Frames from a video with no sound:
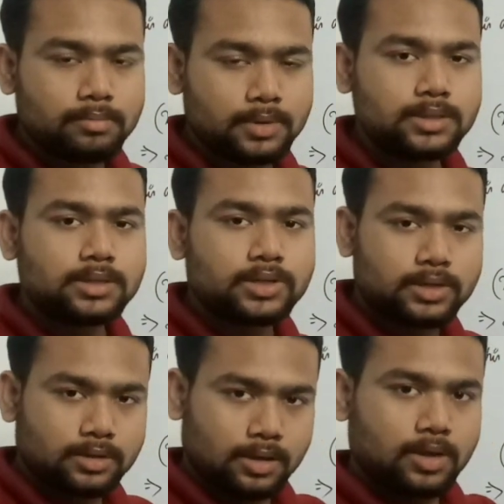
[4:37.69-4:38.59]
means
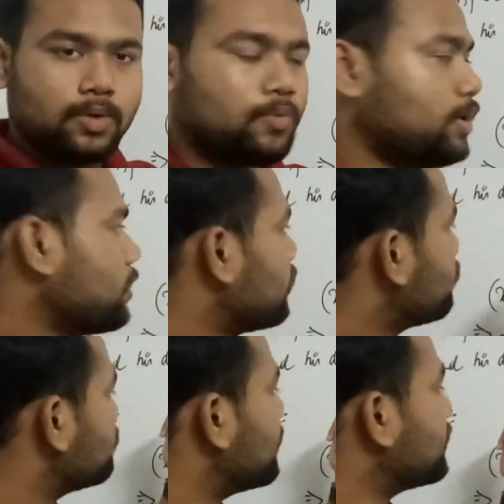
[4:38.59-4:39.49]
when it
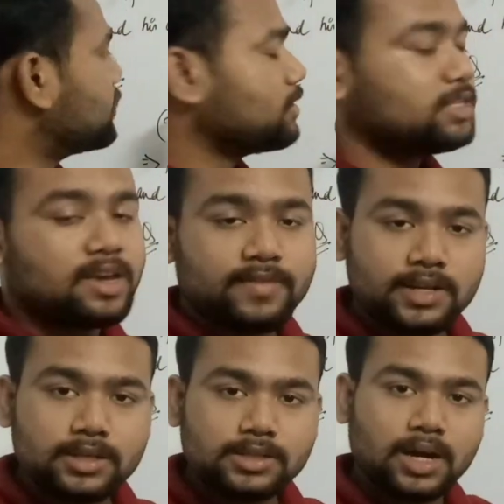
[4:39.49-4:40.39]
was mentioned
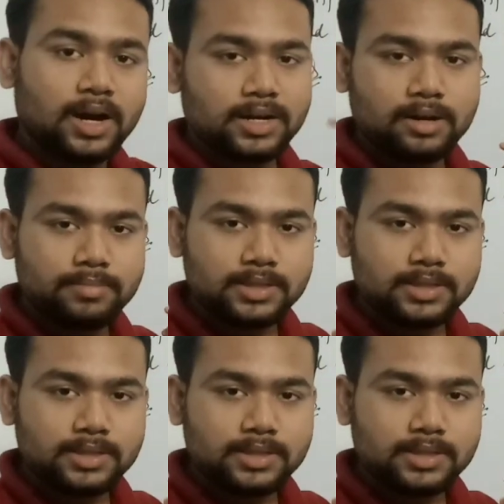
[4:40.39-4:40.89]
7 years earlier,